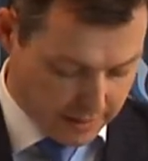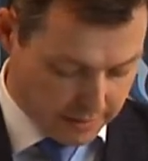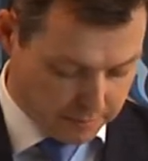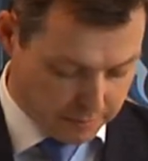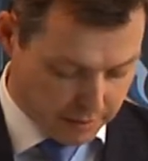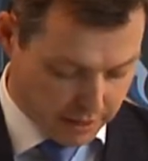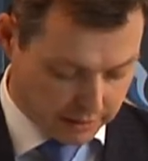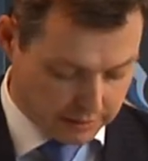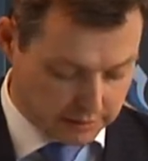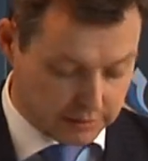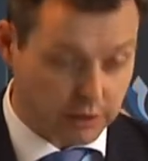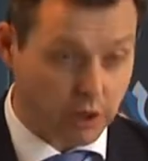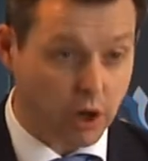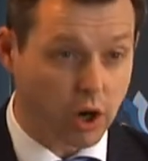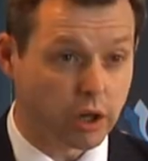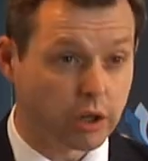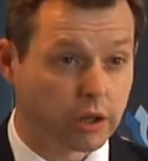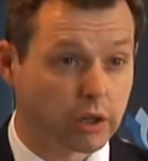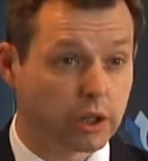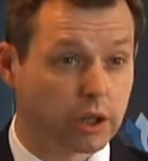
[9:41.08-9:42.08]
but
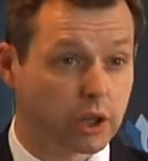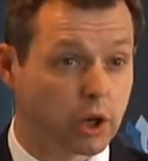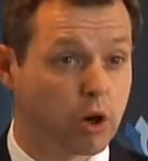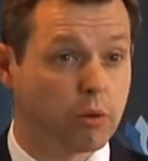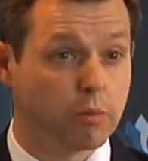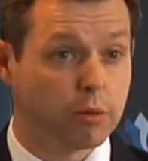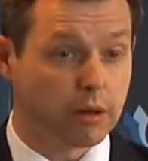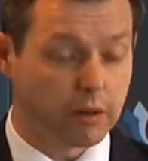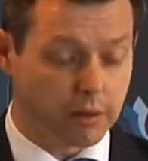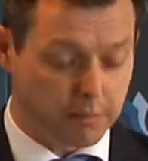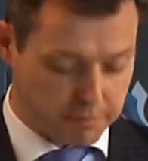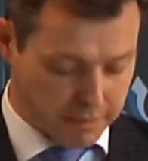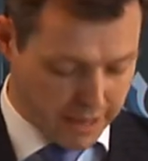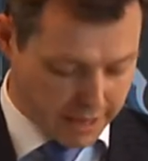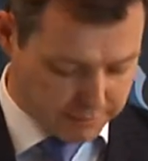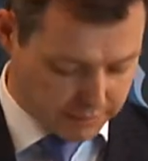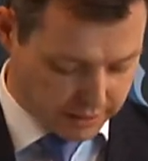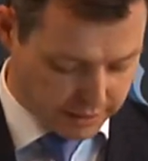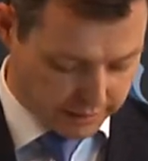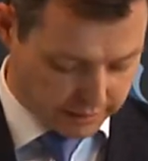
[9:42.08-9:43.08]
on global
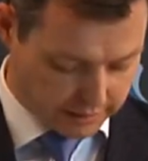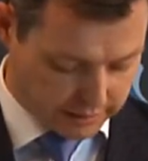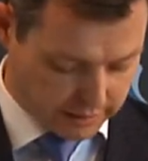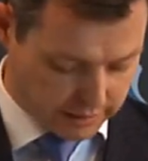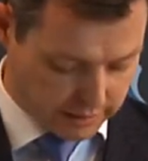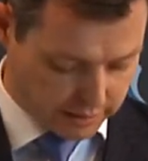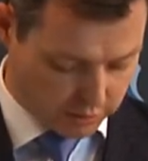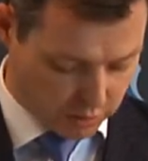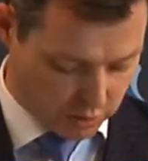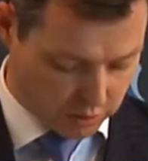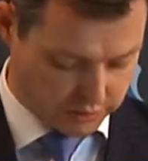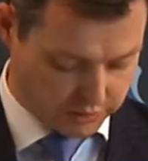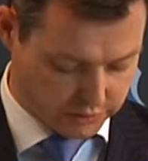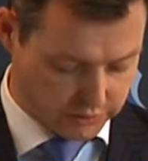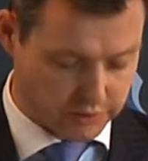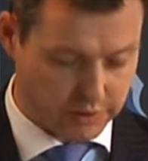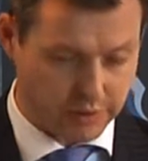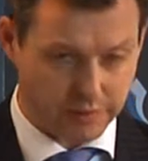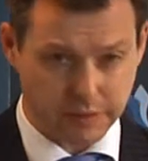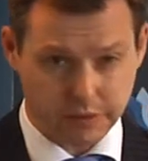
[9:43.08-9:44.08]
public
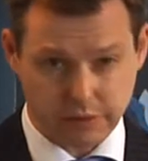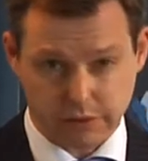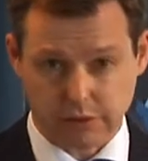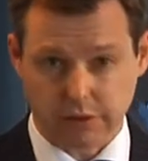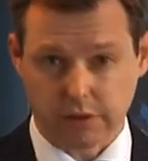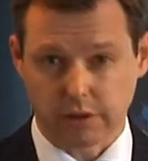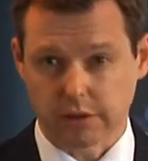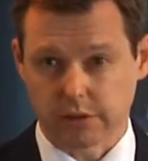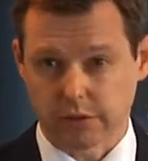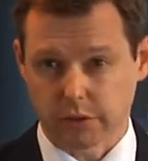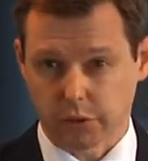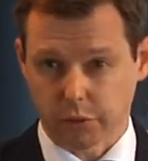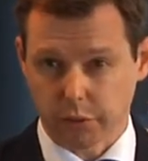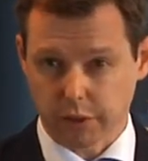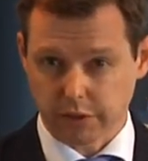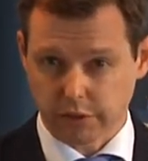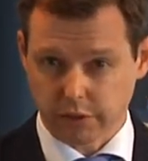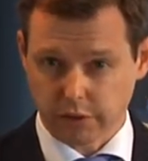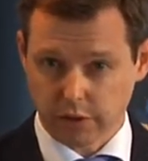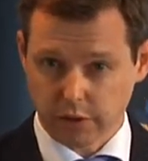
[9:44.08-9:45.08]
goods. This is also a
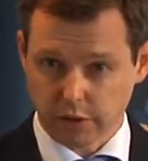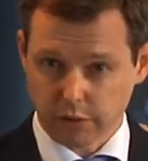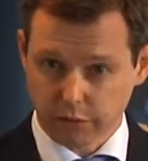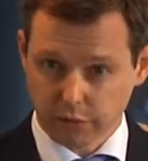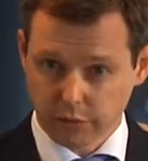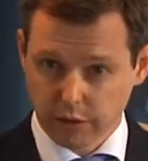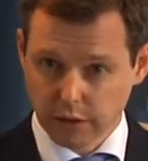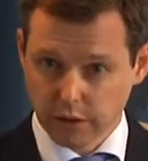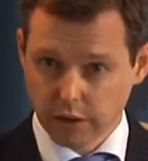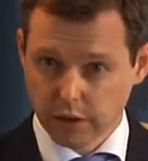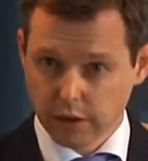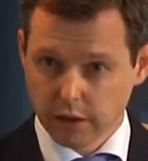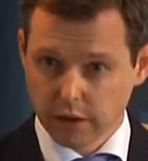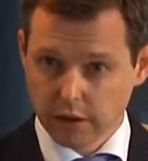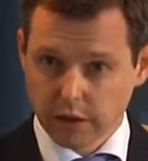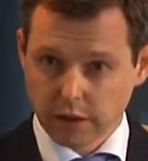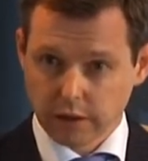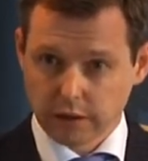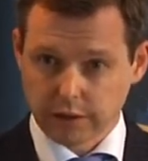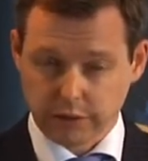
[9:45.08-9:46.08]
question of
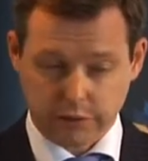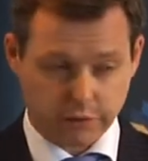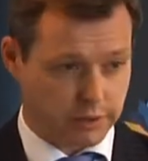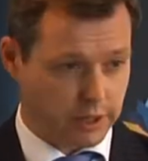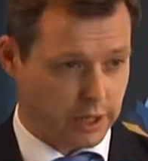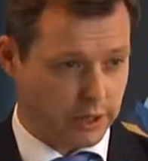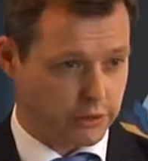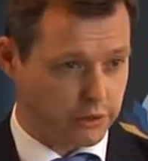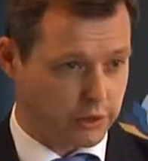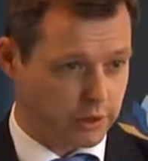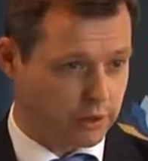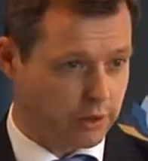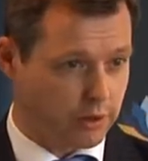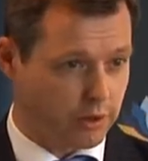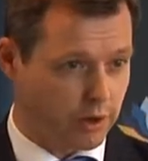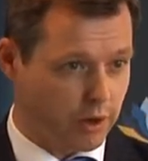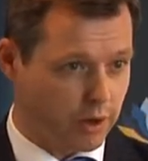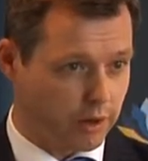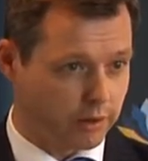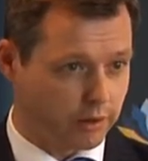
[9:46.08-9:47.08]
discussion
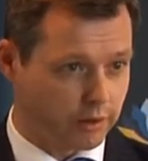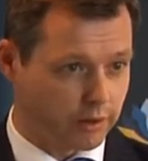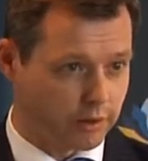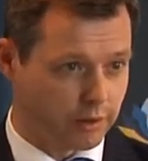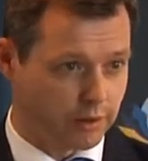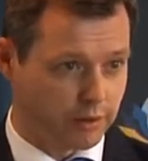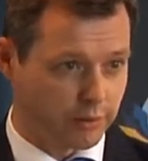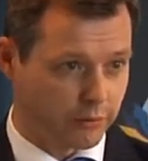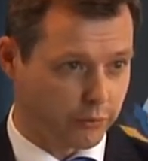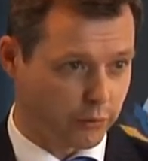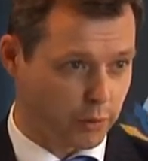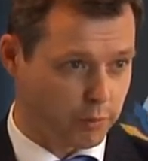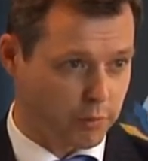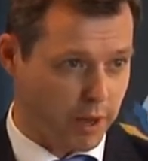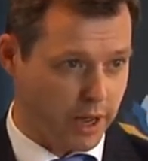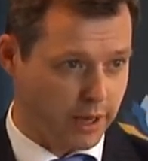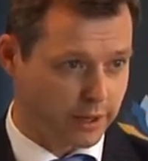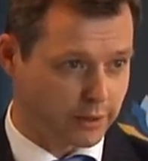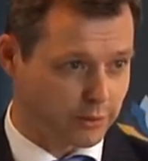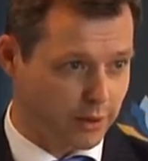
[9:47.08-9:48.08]
from
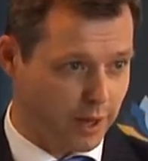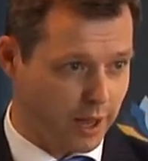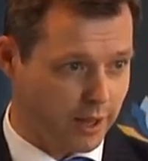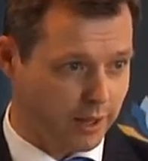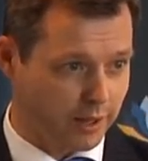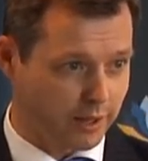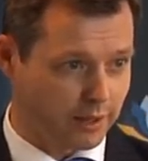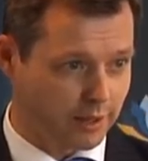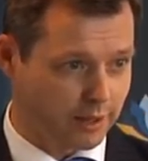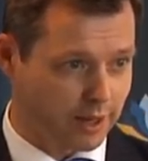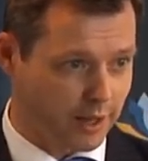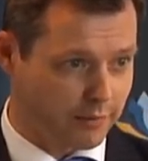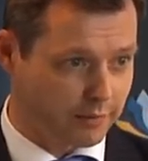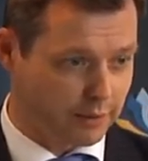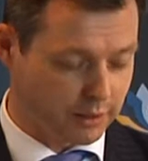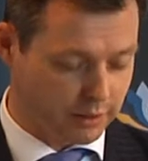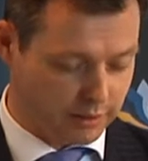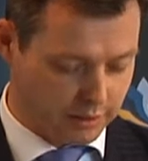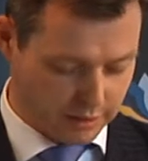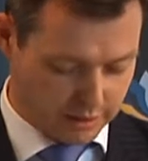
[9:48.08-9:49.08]
eye to eye
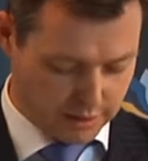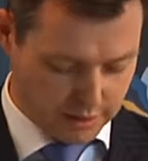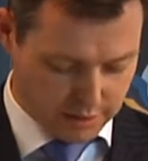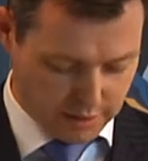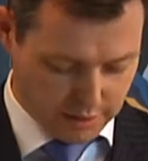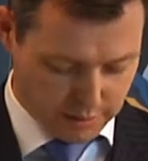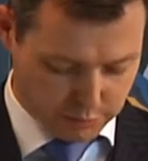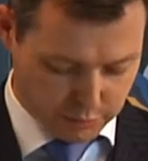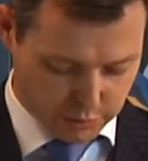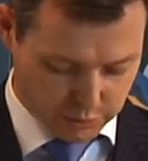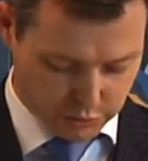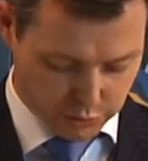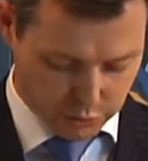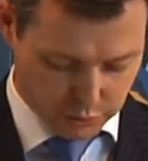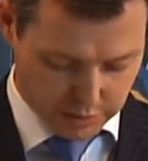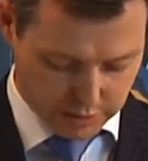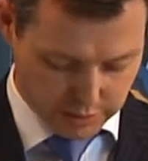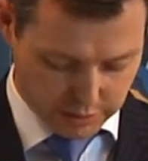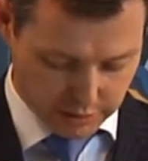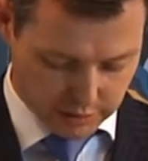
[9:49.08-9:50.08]
level
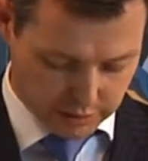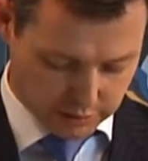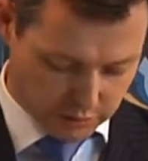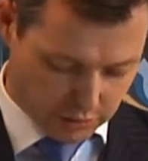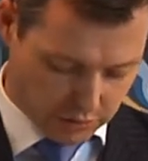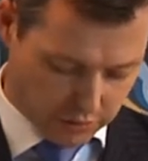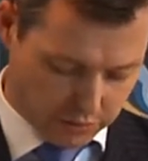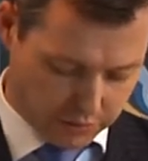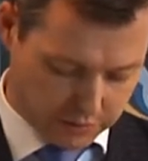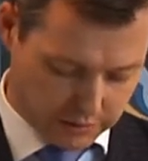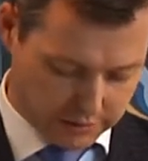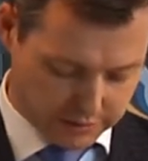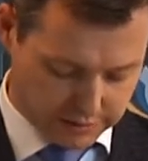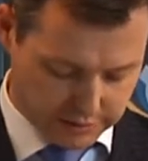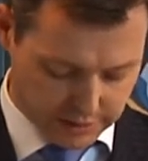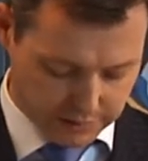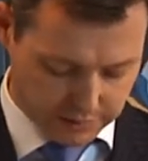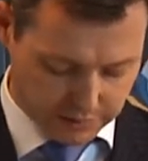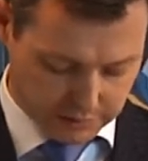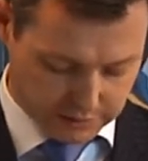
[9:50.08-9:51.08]
between northern
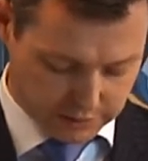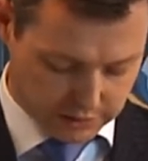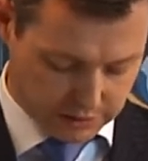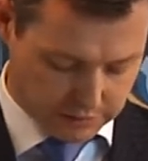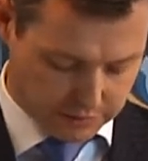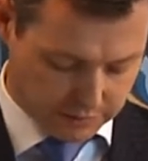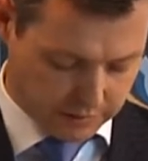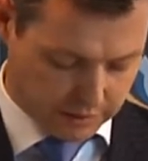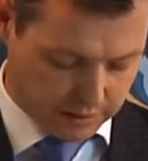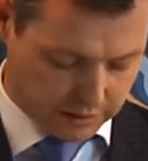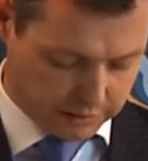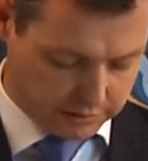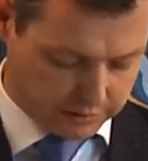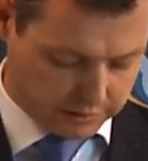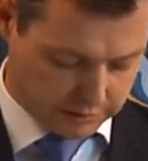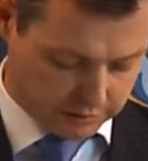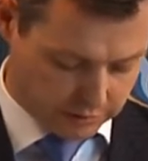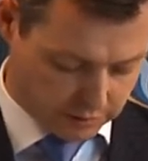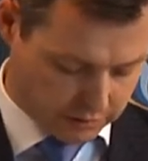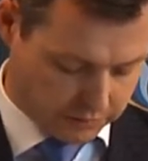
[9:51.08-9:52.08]

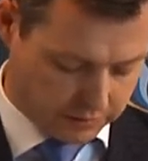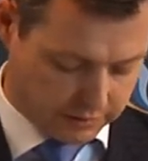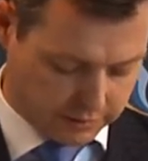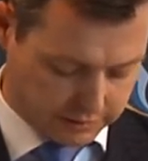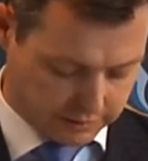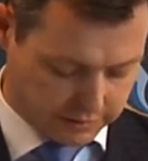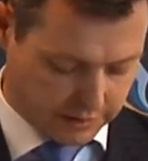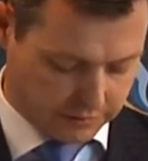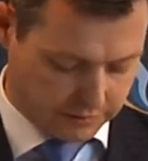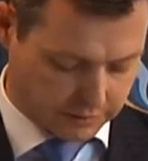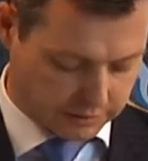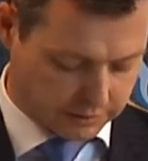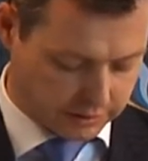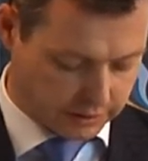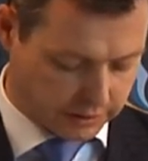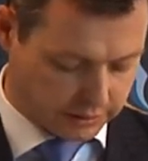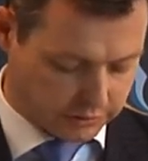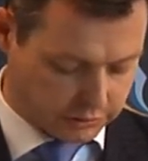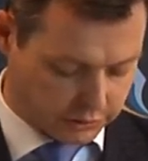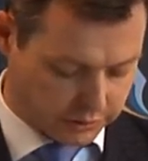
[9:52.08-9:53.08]
and southern
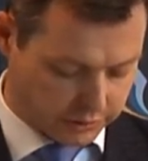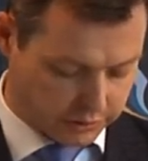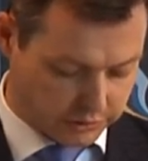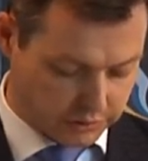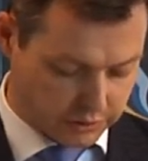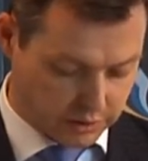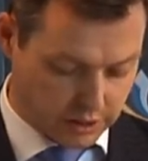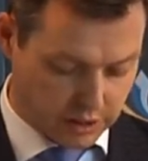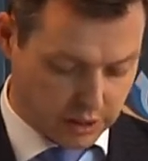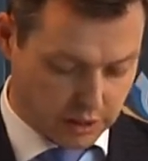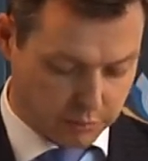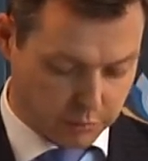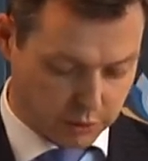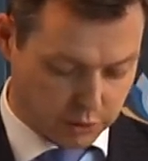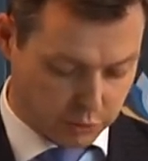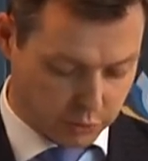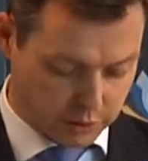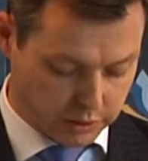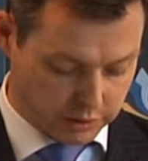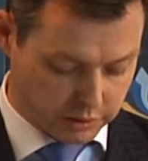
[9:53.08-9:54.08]
countries,
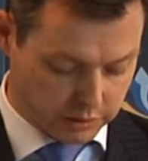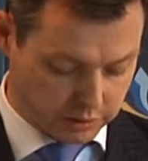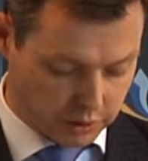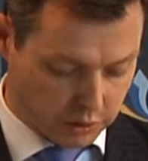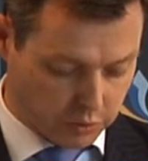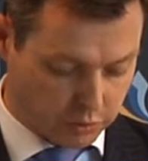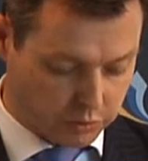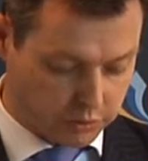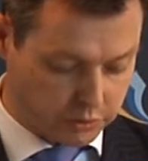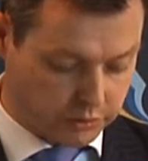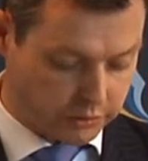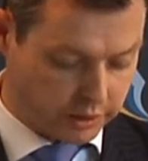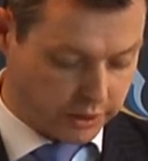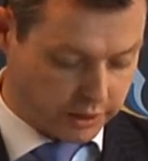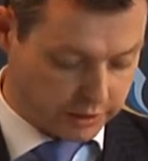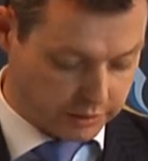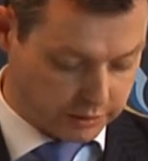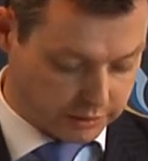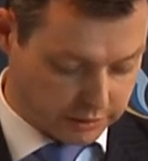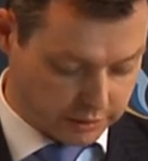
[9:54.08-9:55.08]
between donor
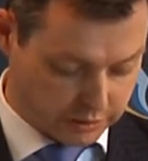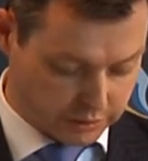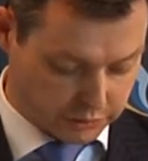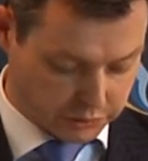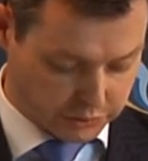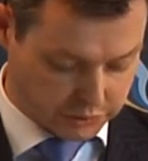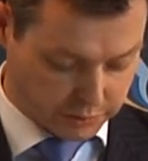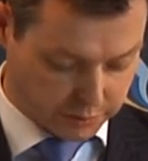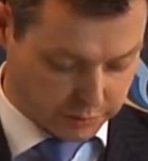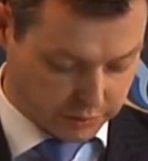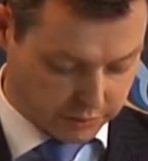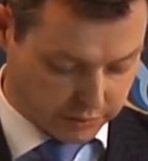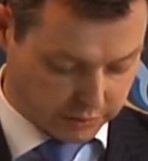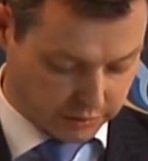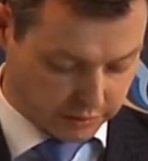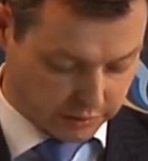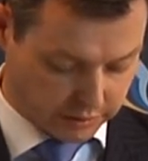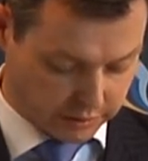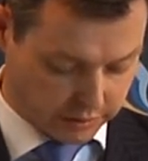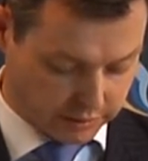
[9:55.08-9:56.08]
and recipient
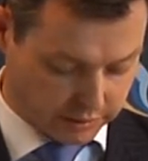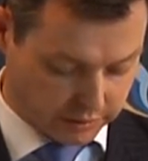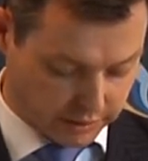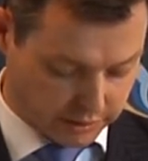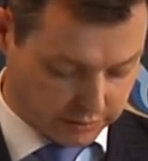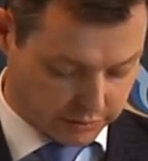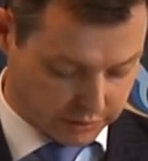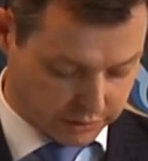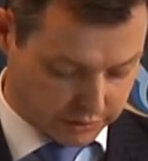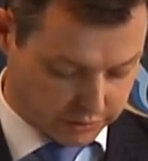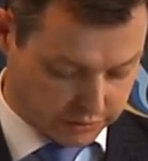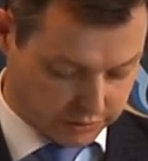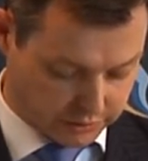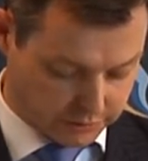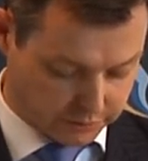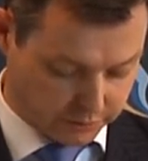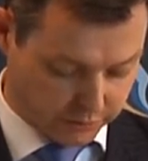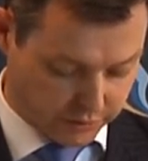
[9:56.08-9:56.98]
countries.